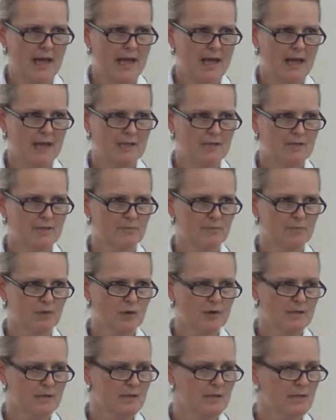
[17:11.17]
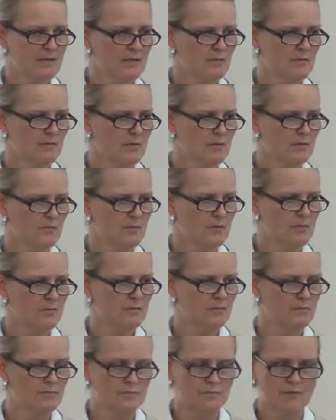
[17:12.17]
And the process, which
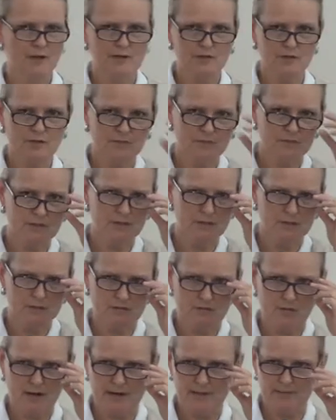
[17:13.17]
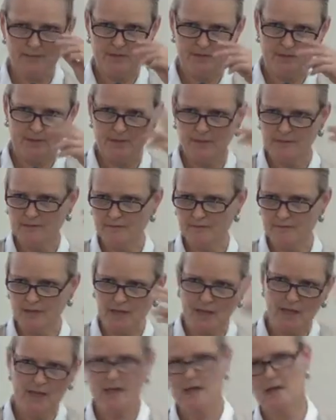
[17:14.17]
was, Ranja was describing the kind of
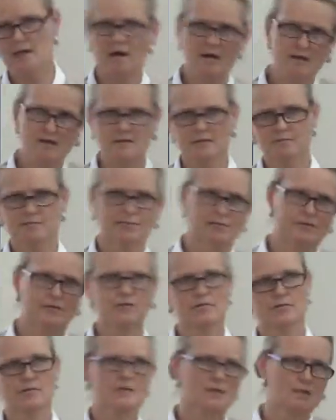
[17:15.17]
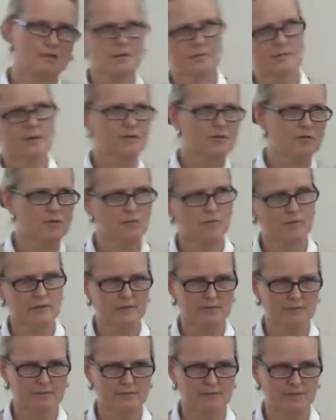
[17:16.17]
the chaos in producing the
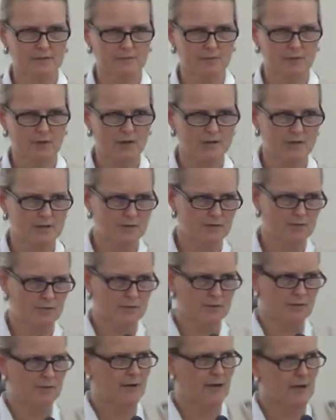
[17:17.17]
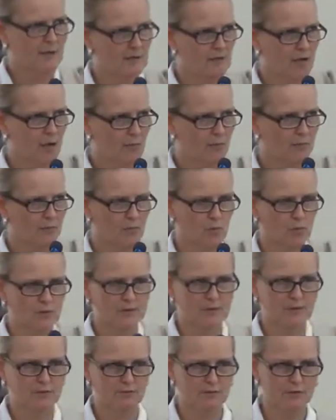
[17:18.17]
post-2015 process, where you had an open
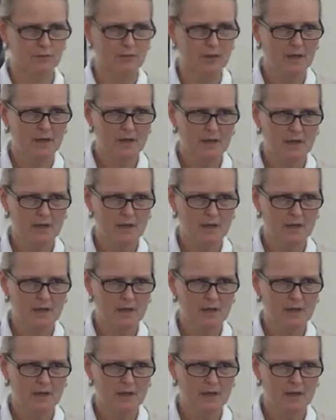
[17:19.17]
working group